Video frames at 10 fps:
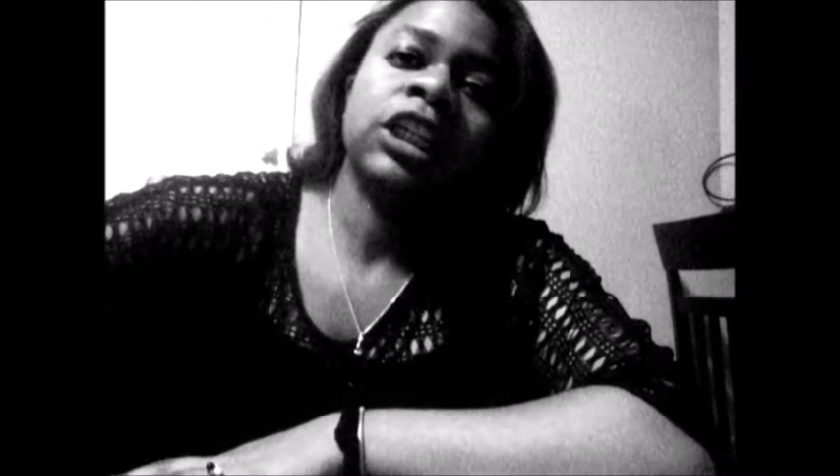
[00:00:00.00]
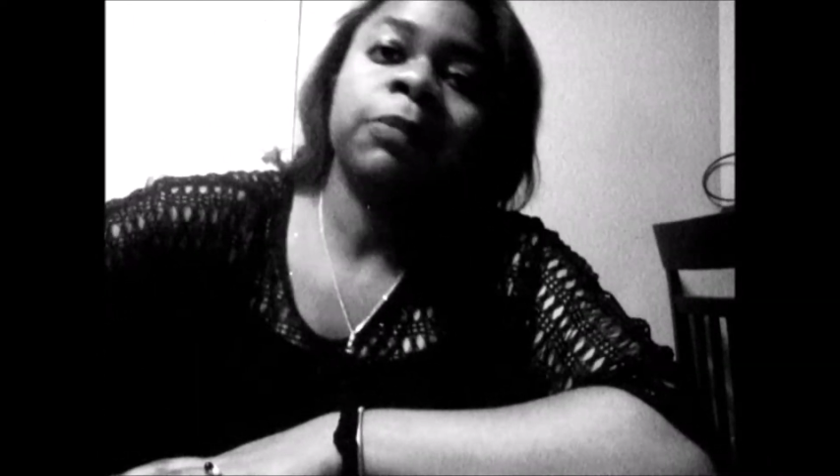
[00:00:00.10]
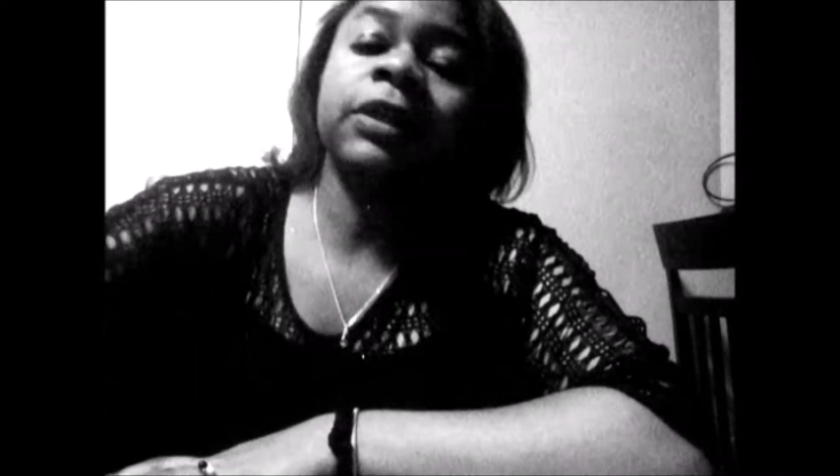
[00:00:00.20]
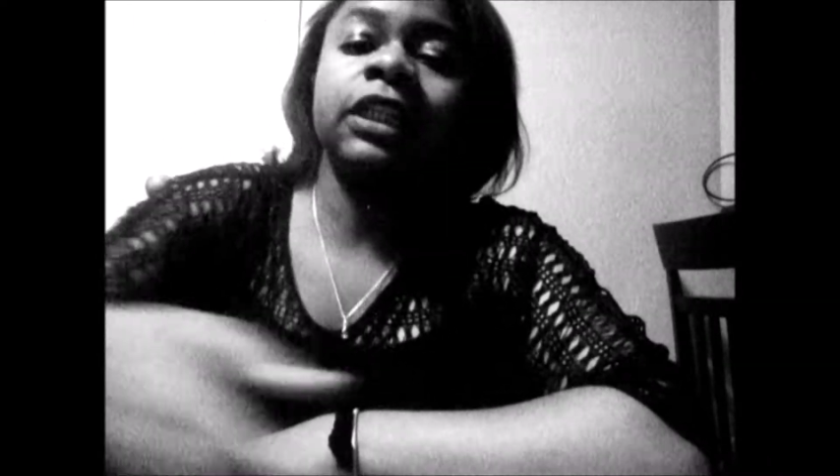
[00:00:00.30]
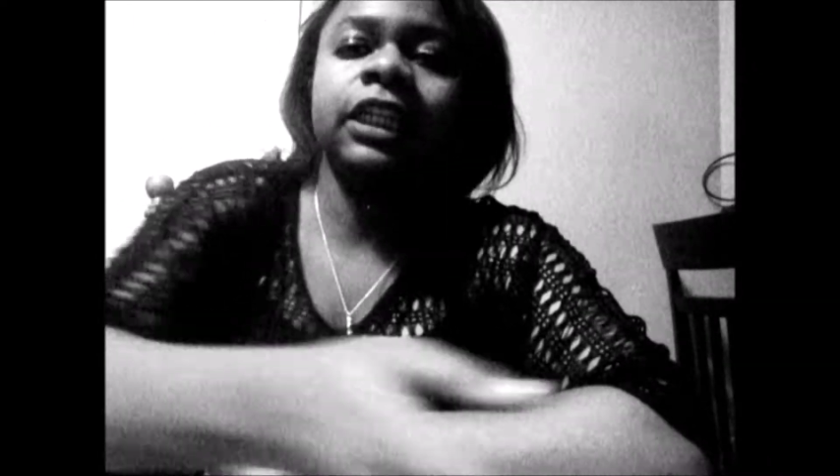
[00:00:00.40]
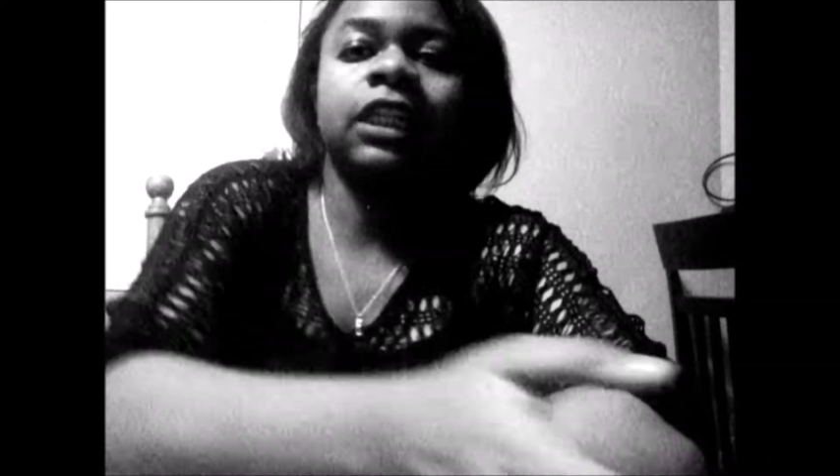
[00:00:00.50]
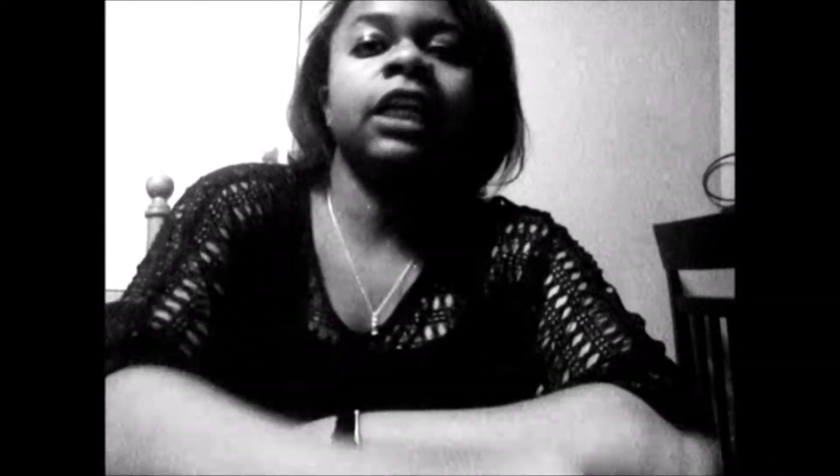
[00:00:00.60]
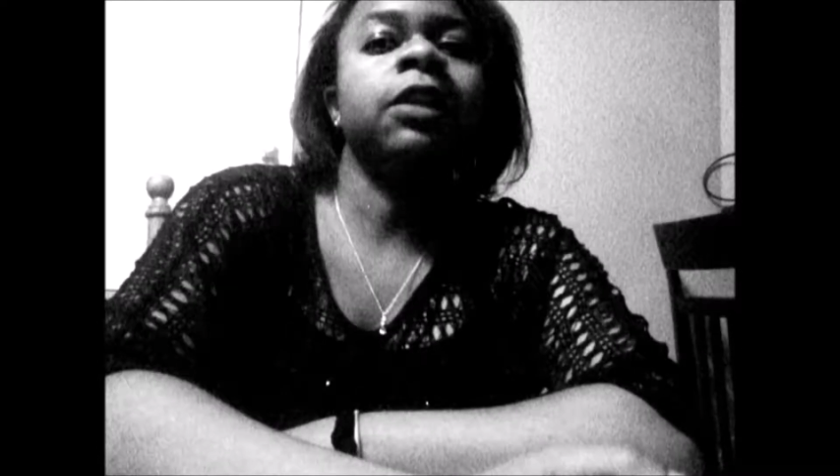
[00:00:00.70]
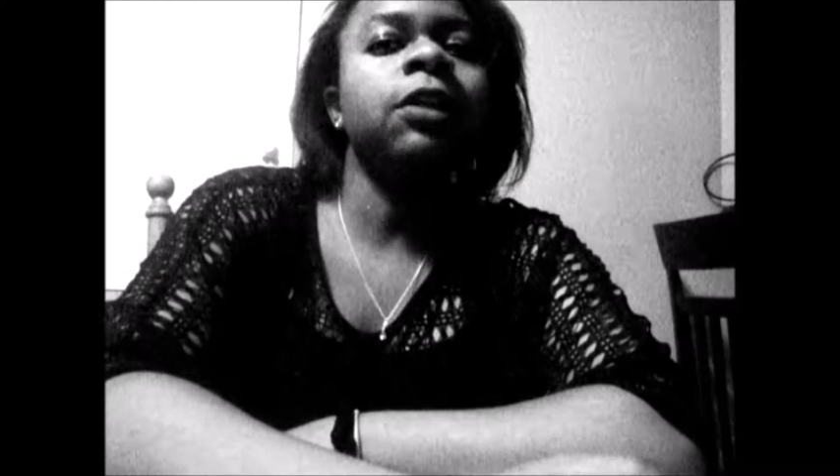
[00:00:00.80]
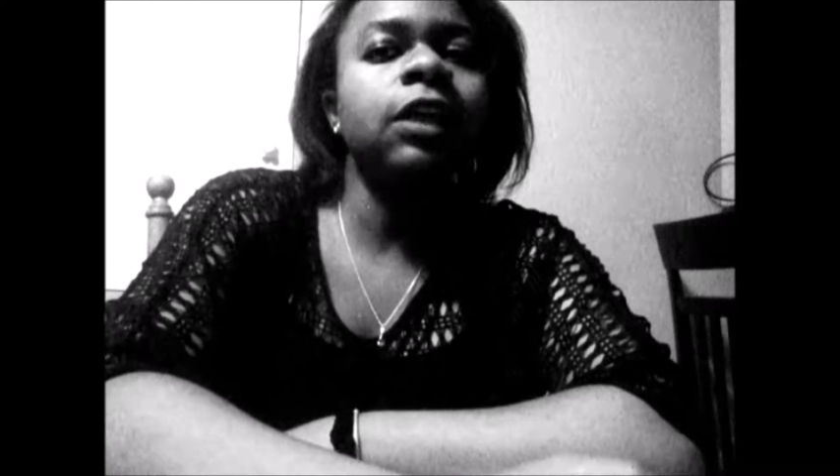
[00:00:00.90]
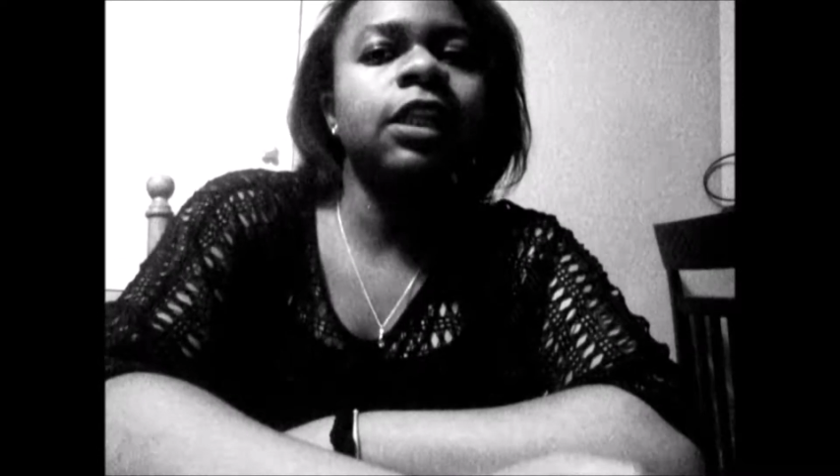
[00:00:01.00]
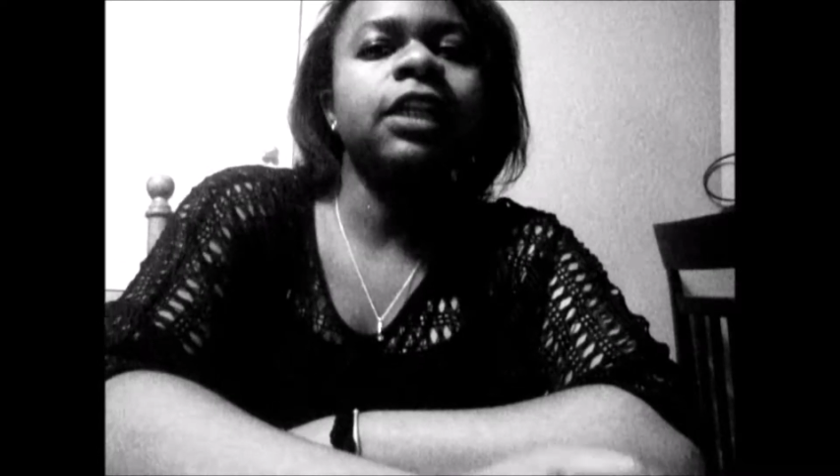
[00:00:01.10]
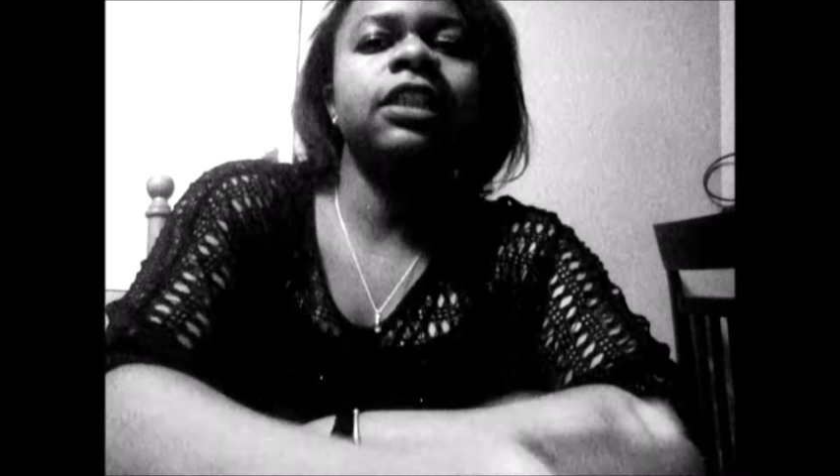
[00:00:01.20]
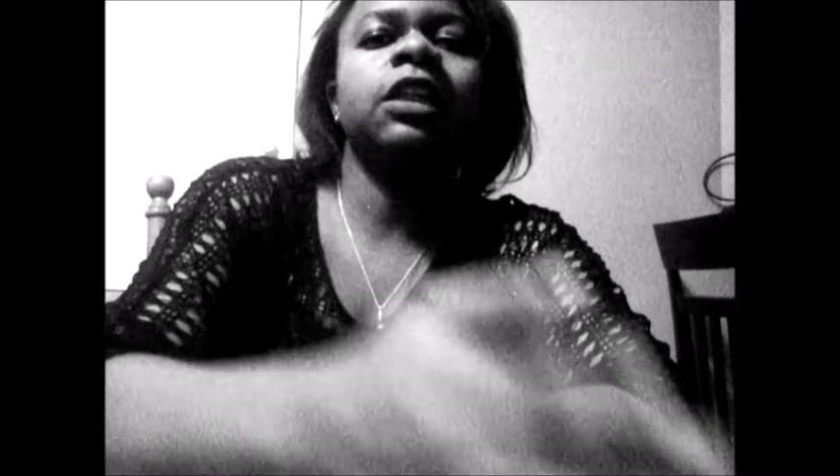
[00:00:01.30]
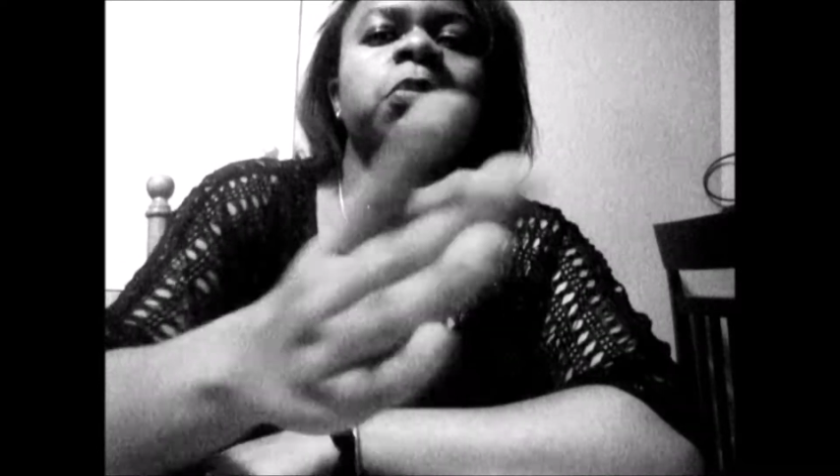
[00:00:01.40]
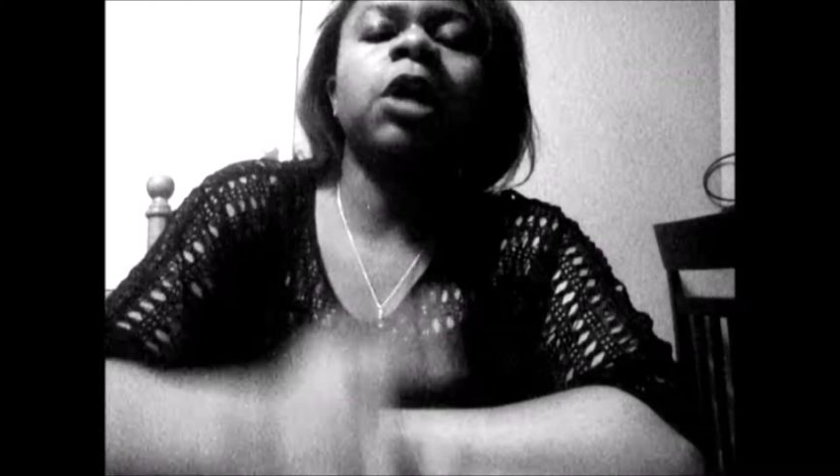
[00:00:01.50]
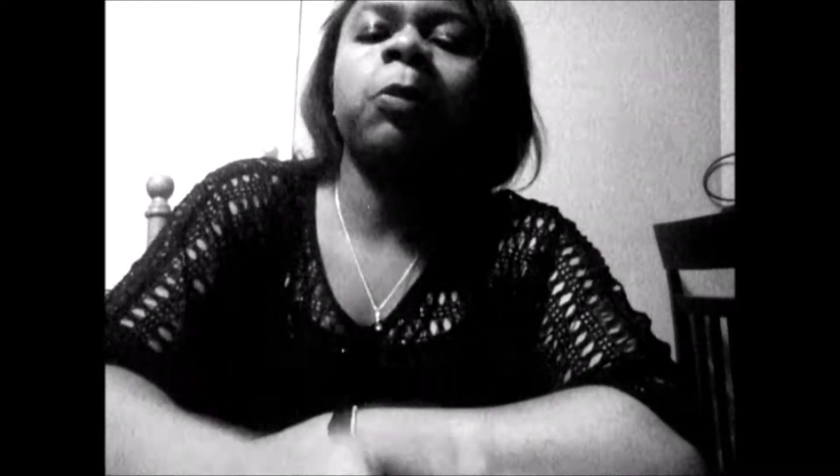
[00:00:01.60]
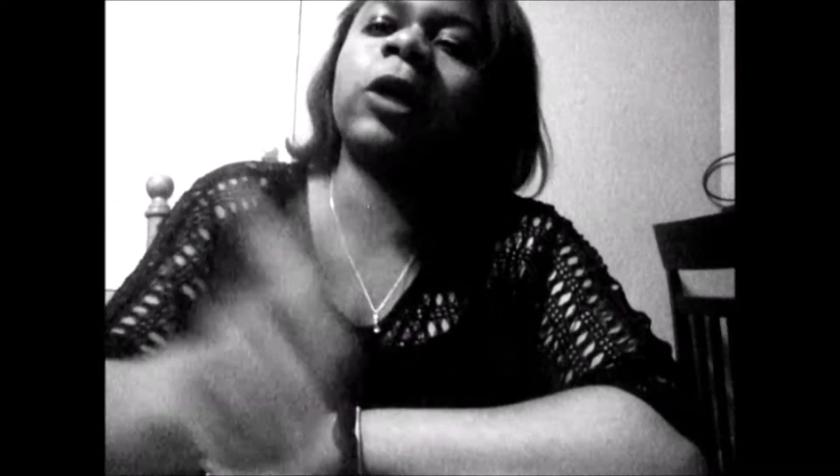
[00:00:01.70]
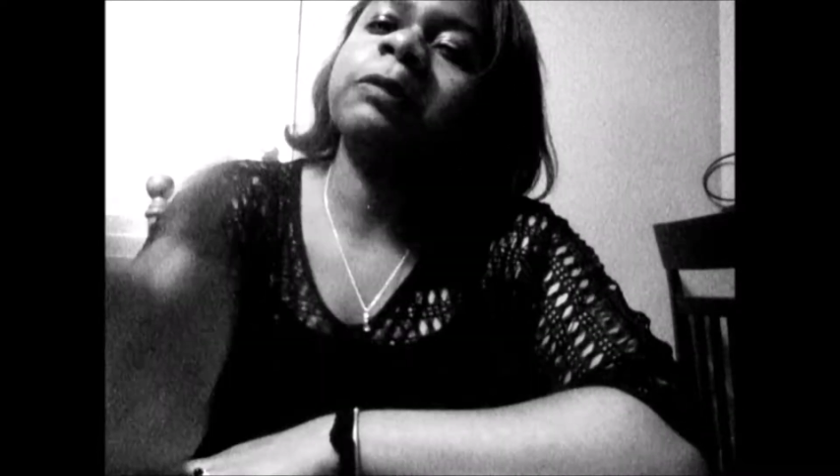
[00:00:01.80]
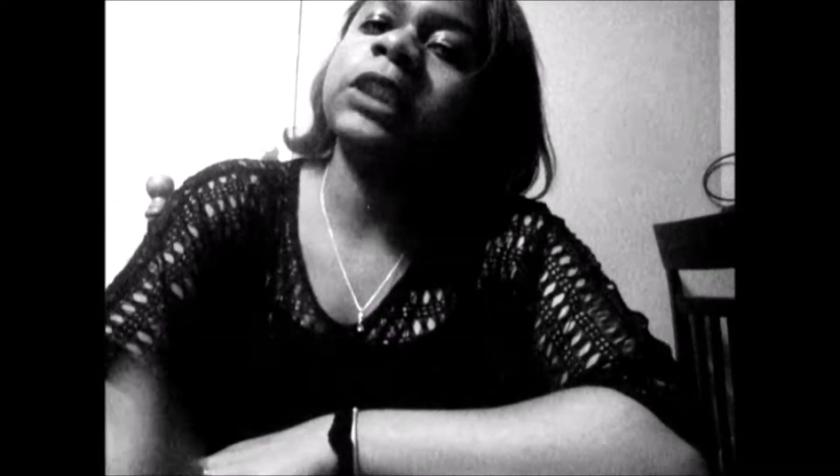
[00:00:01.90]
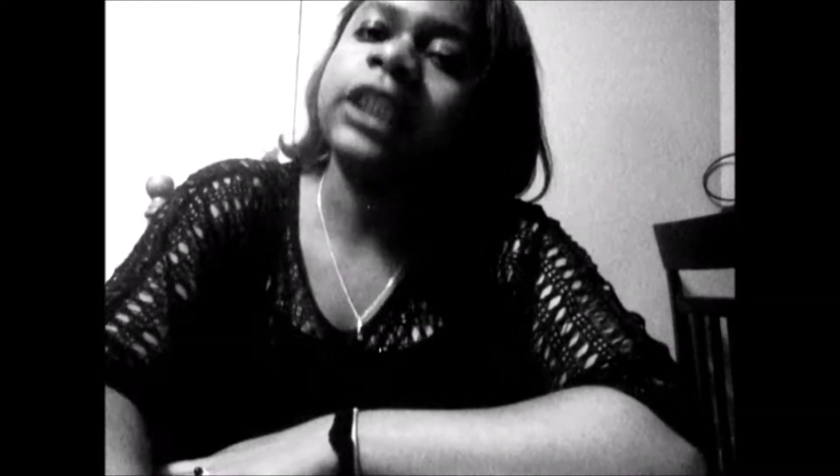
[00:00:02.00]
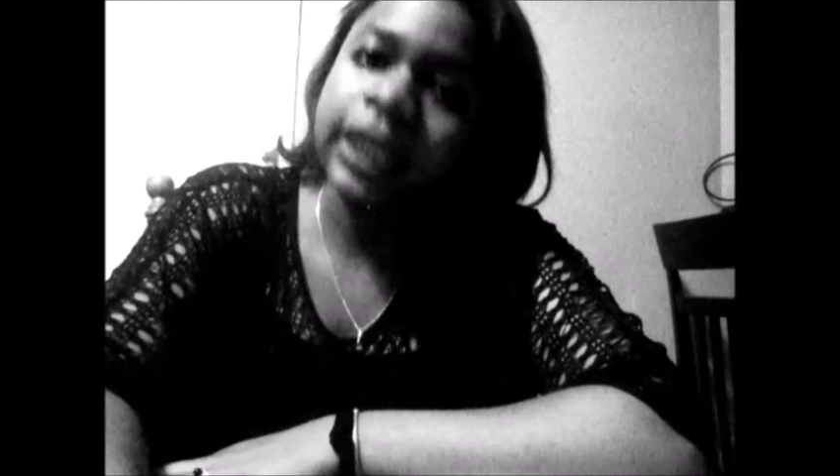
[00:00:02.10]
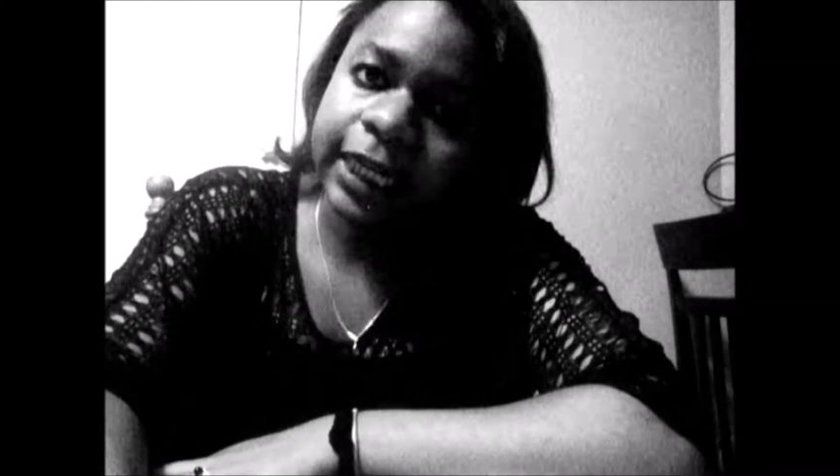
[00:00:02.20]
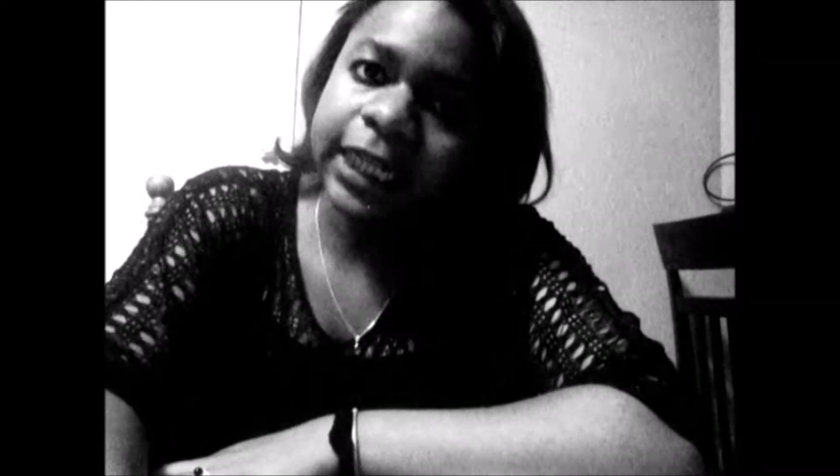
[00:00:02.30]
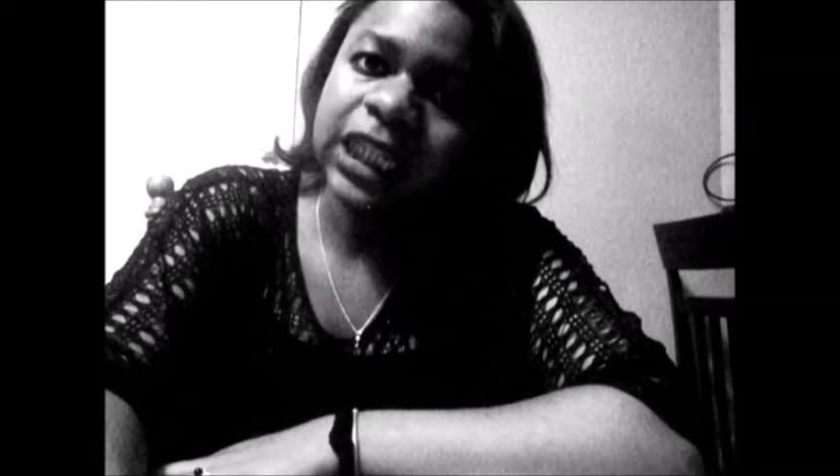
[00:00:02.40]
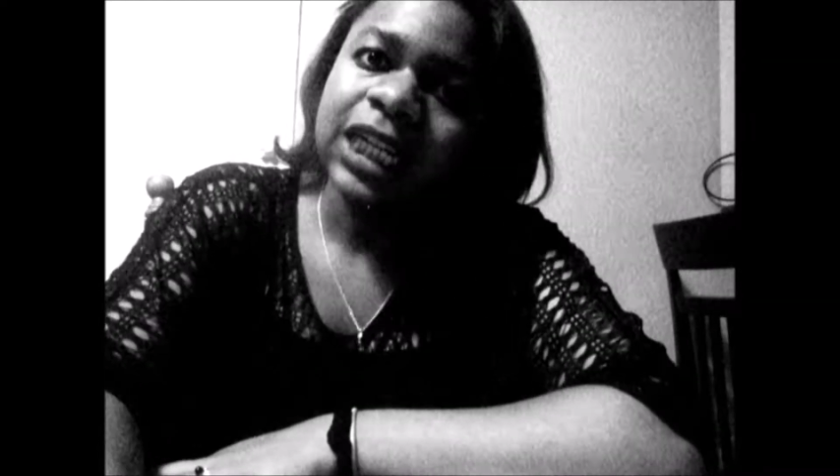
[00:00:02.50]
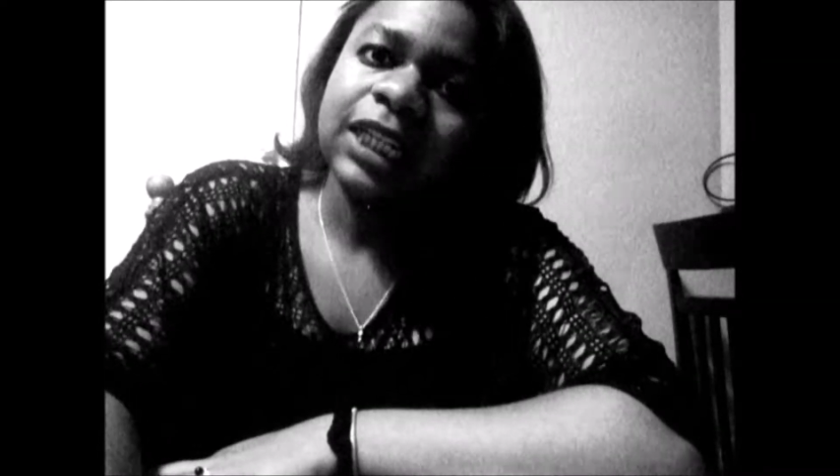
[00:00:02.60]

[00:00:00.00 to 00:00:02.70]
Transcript: but then I looked and it said Mob Wives again.